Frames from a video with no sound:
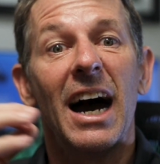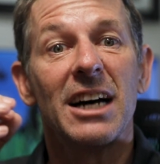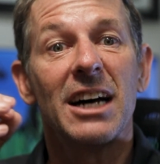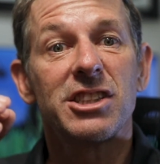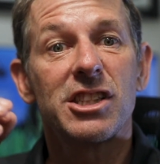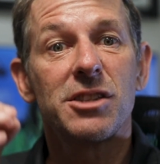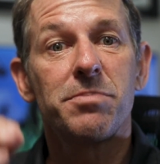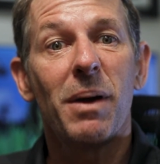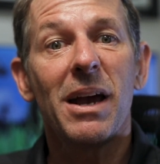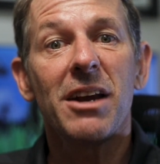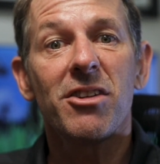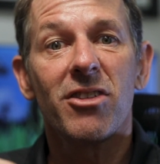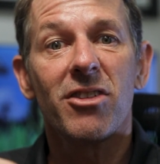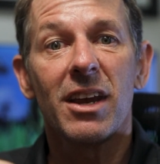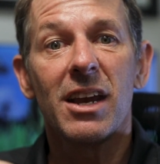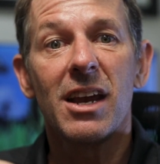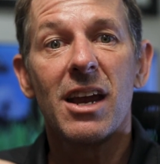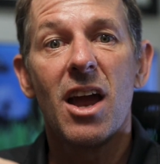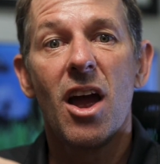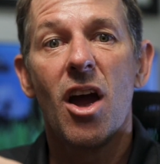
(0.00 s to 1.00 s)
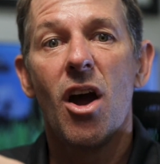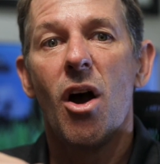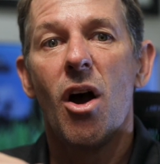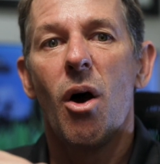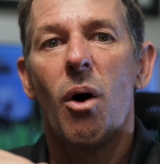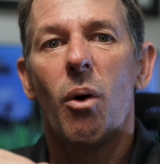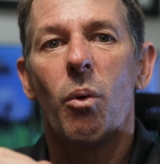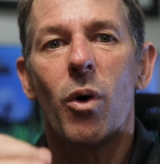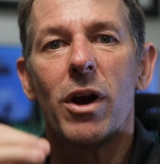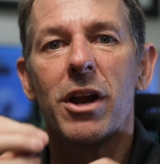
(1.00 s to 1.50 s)
especially
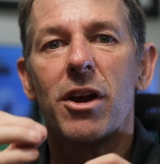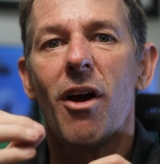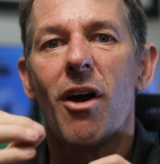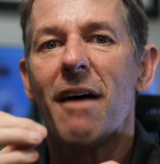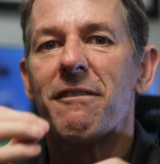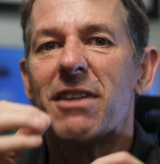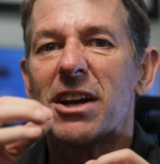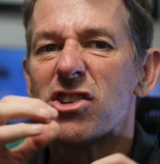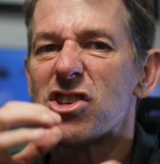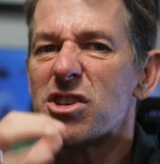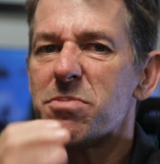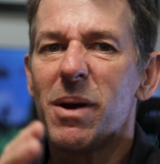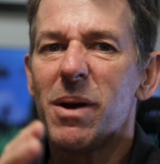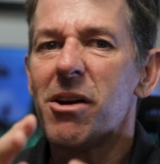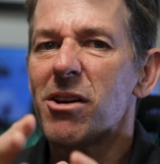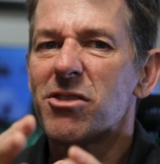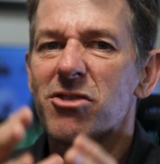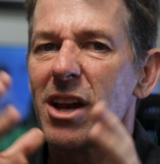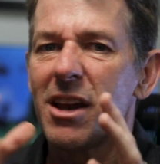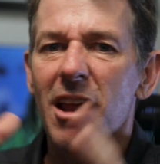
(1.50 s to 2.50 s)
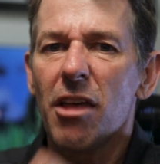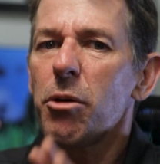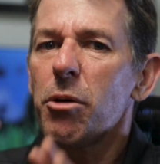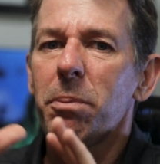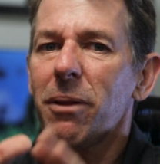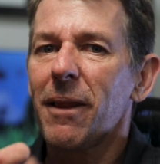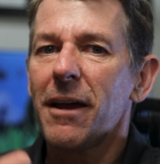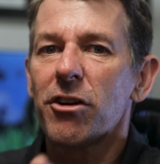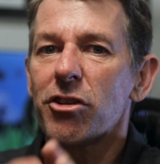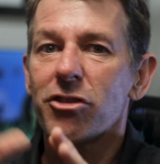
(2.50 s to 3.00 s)
when you have experienced another
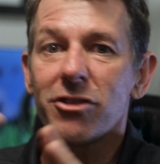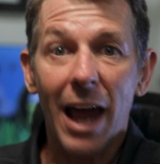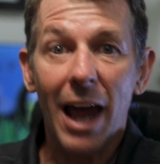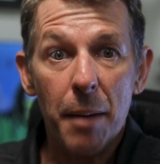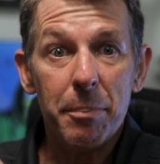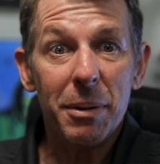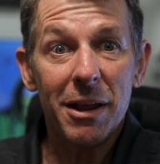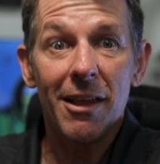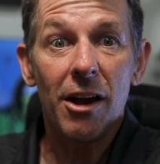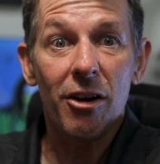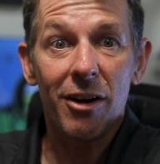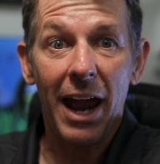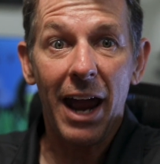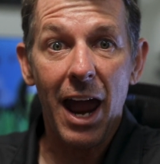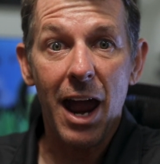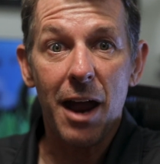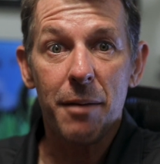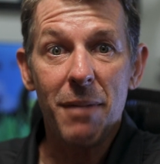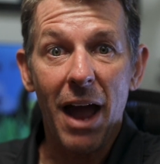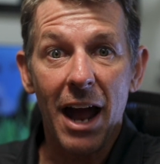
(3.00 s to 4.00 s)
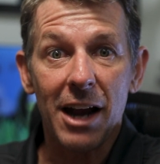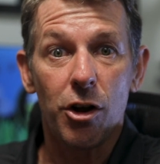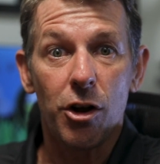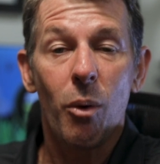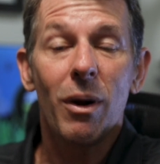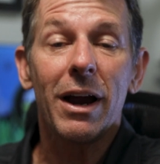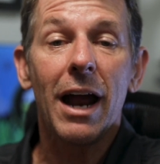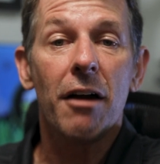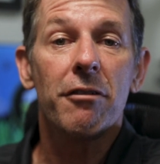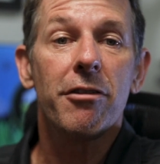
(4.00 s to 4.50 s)
player stopping their game and
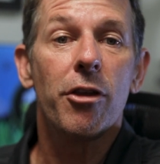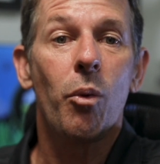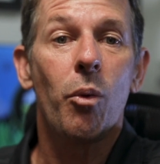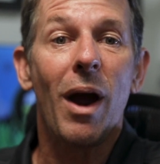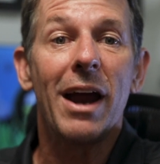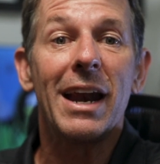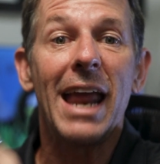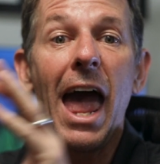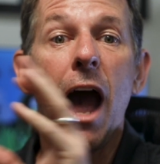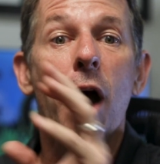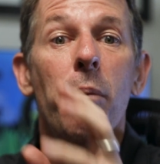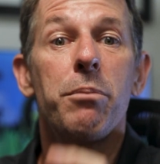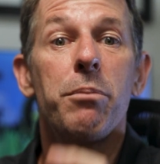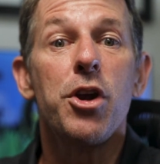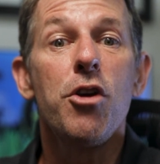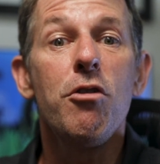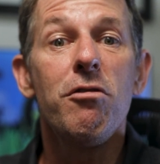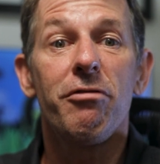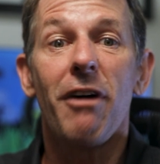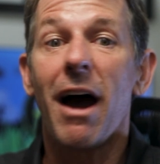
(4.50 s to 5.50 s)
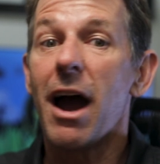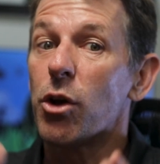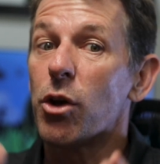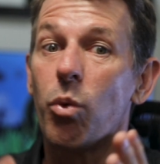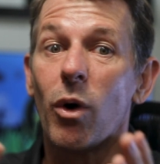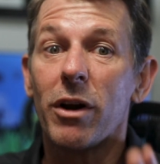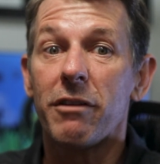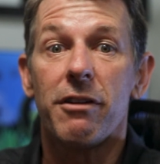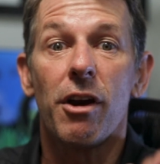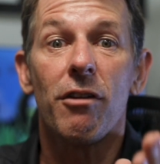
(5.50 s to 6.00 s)
going out of their way to help you find
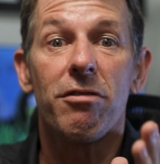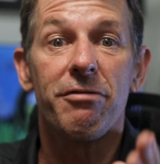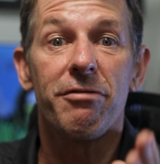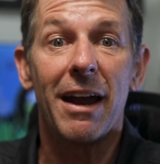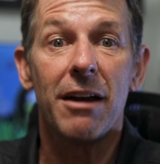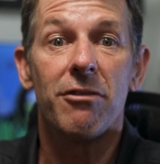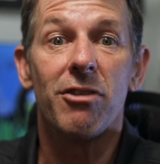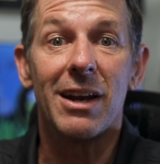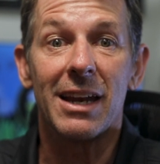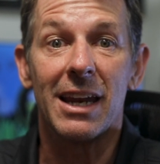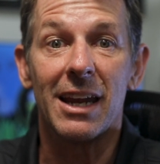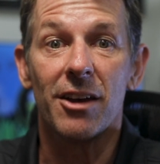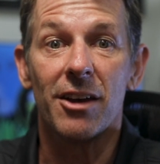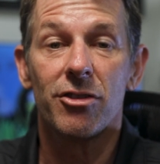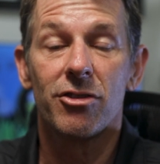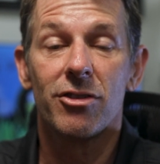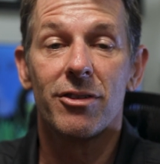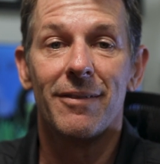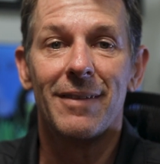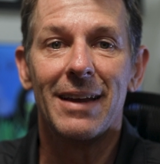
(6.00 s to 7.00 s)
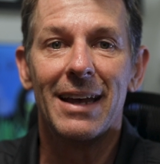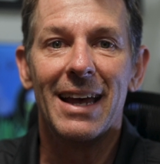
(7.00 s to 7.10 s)
one of your favorite discs.